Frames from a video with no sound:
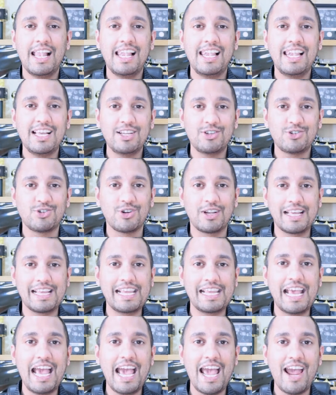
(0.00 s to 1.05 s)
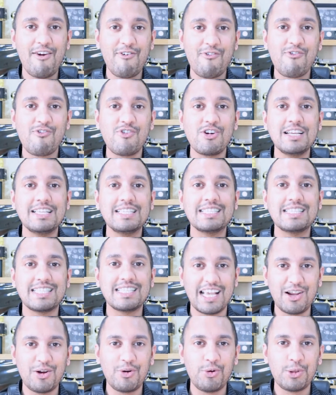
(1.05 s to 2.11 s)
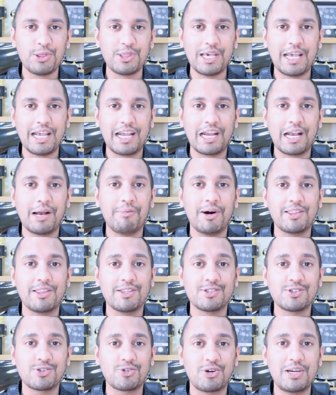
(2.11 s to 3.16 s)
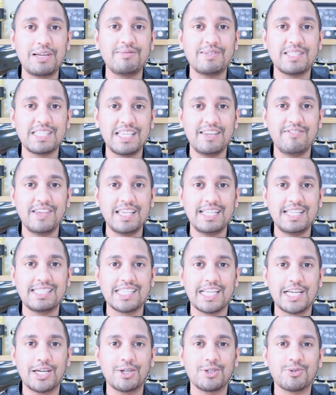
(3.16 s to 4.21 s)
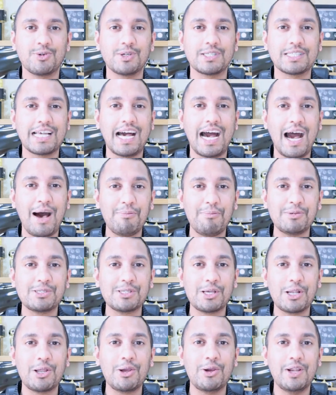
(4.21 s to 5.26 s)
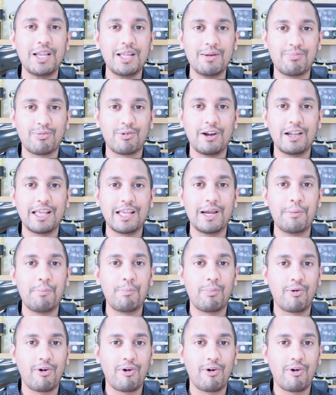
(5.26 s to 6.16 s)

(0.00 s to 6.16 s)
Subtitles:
Literally every single thing about the Scream TV series was absolutely brilliant.